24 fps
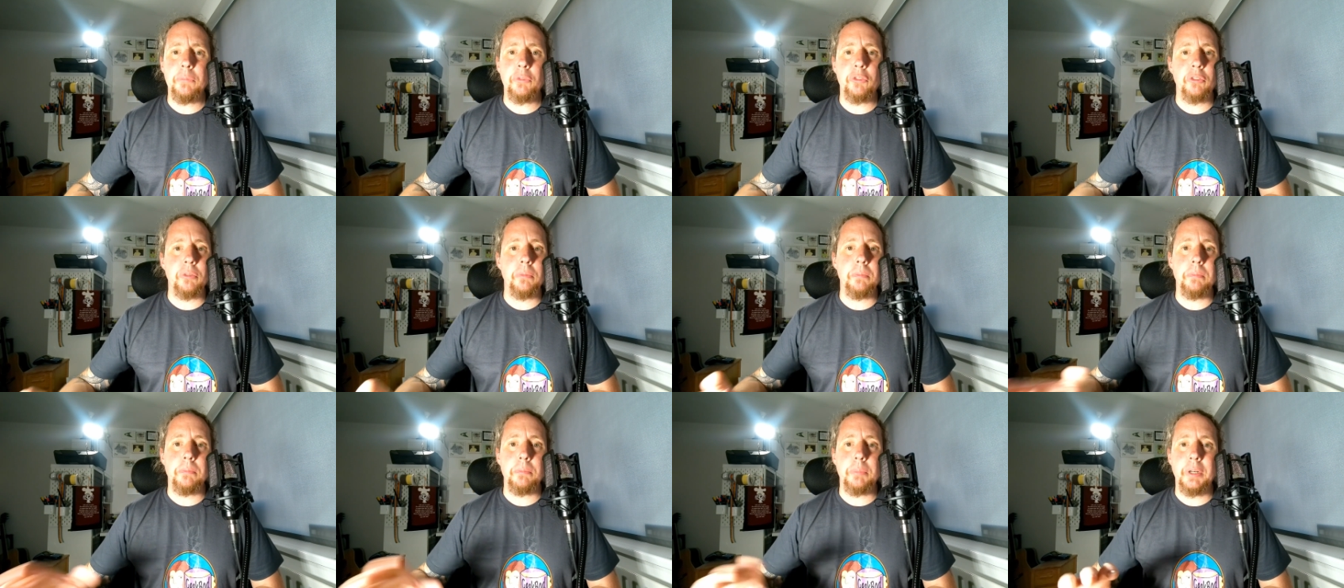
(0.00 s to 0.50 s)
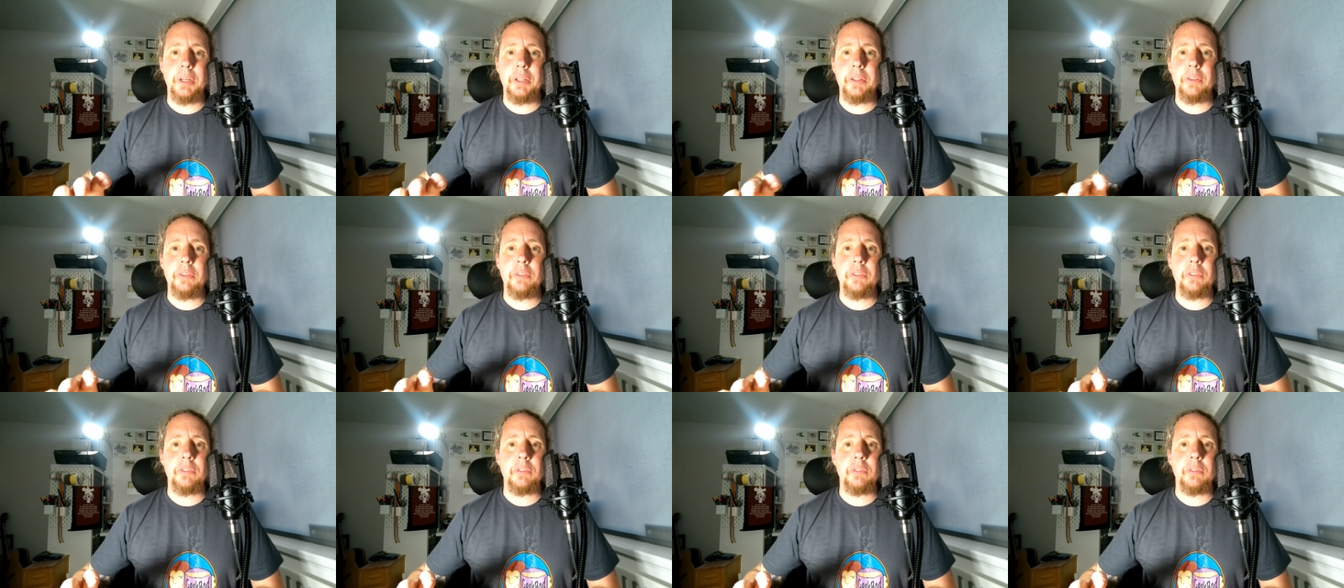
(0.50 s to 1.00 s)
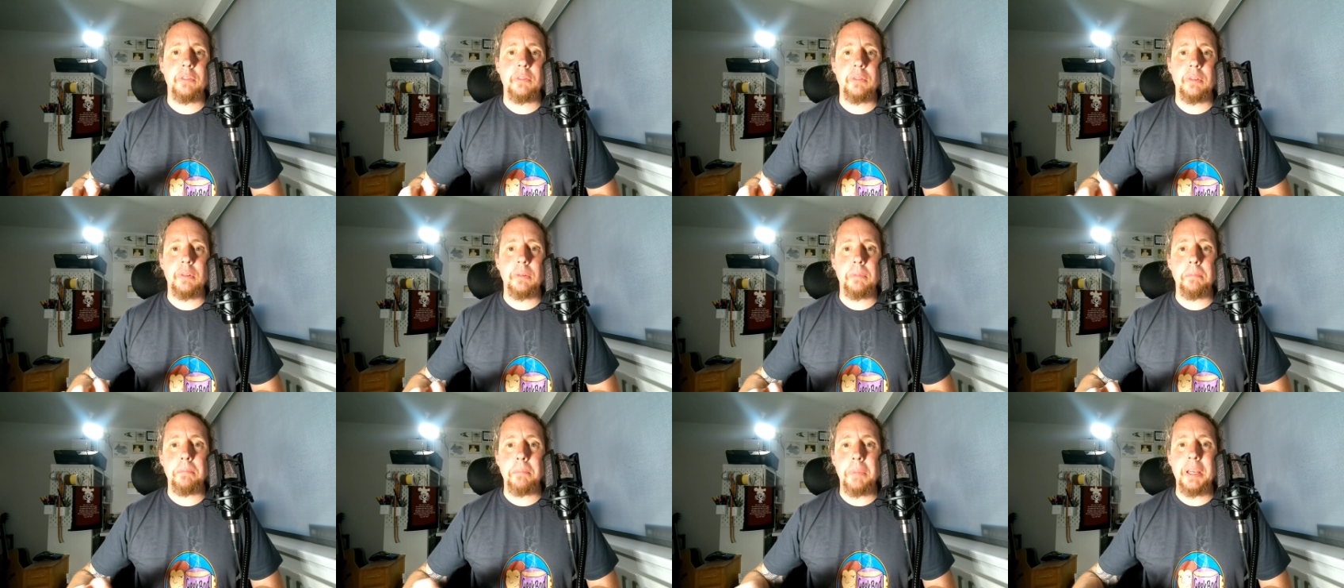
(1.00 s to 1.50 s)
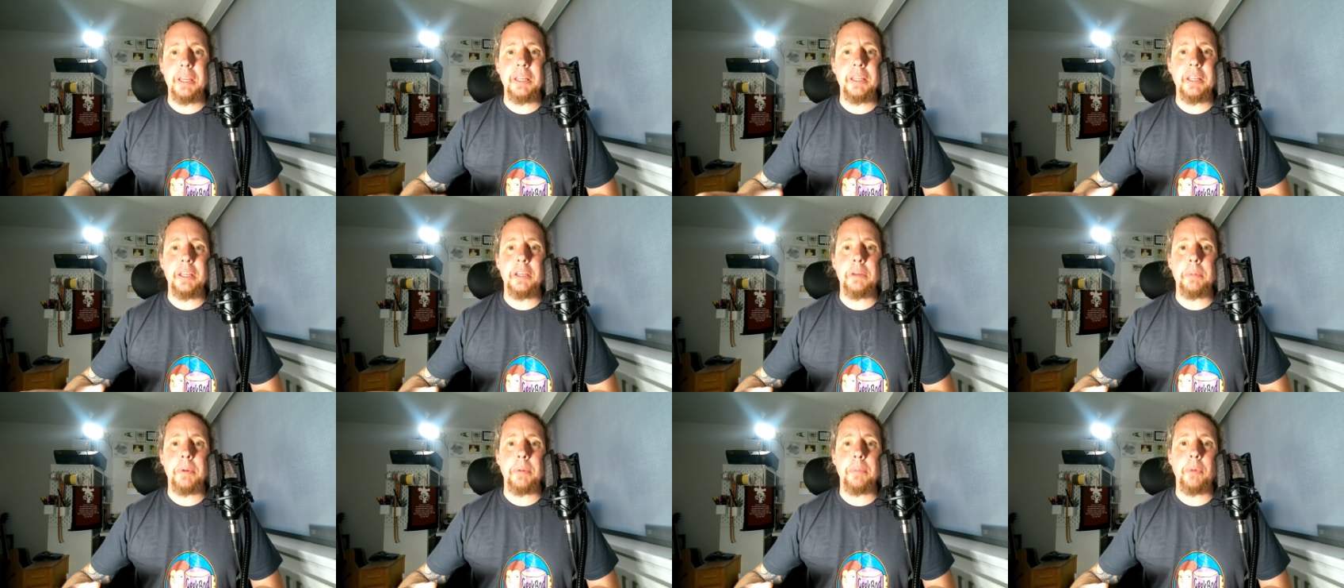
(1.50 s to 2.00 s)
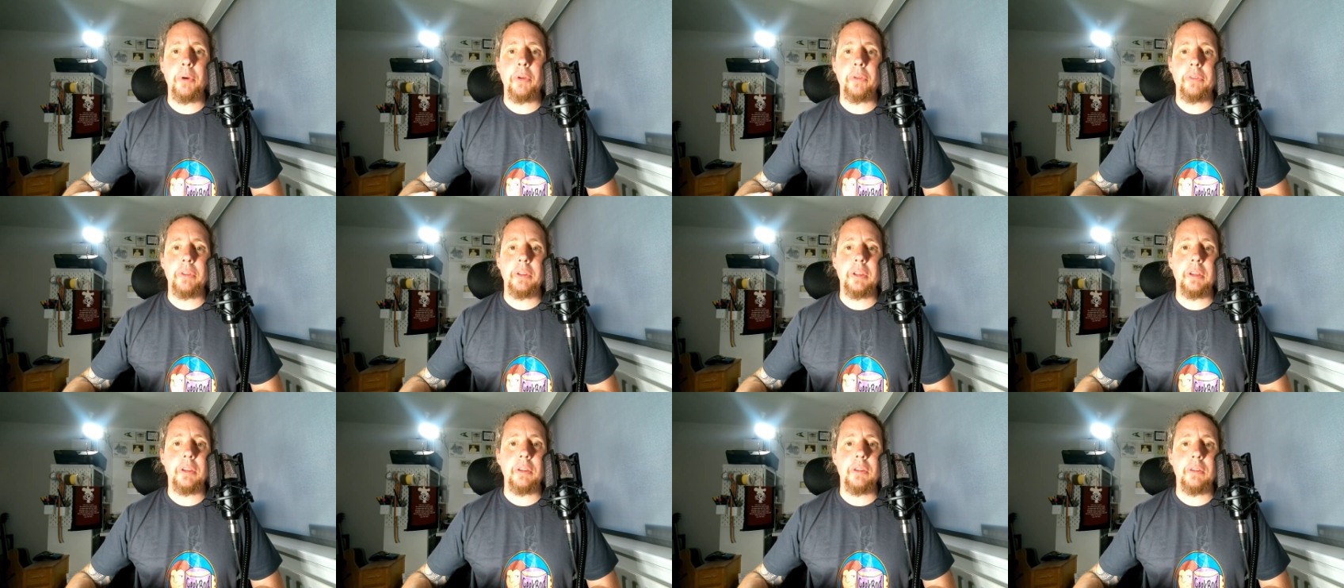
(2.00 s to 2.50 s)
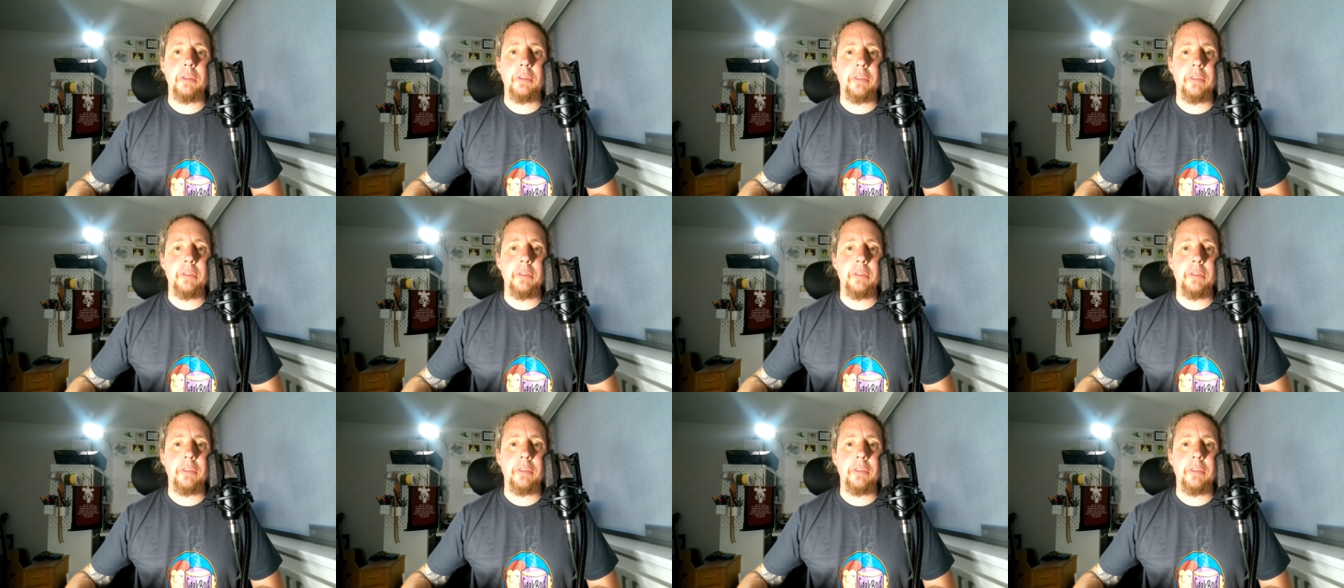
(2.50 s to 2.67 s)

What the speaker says: Some brands may need a bit more thinning